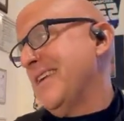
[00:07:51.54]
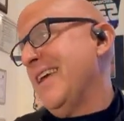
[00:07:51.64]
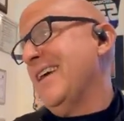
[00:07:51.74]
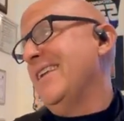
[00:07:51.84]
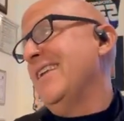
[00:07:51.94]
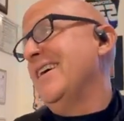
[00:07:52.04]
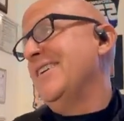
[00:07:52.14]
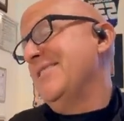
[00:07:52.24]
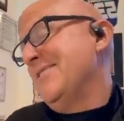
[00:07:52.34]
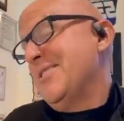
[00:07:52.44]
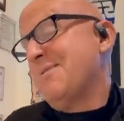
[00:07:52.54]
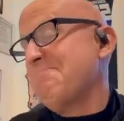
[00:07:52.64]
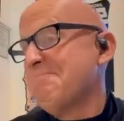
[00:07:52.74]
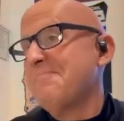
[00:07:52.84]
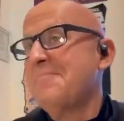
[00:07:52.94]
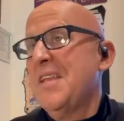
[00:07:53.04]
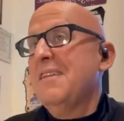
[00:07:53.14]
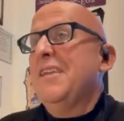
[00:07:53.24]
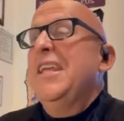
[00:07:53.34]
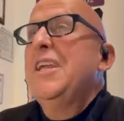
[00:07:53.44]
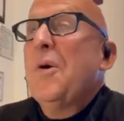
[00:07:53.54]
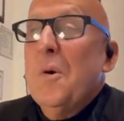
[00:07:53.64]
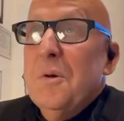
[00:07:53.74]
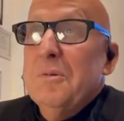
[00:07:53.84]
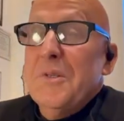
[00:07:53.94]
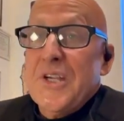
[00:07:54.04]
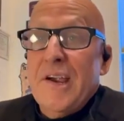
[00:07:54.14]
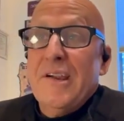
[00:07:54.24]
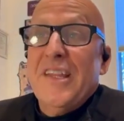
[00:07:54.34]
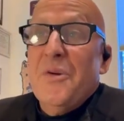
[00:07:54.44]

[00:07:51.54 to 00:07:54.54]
and they're just getting old, retiring.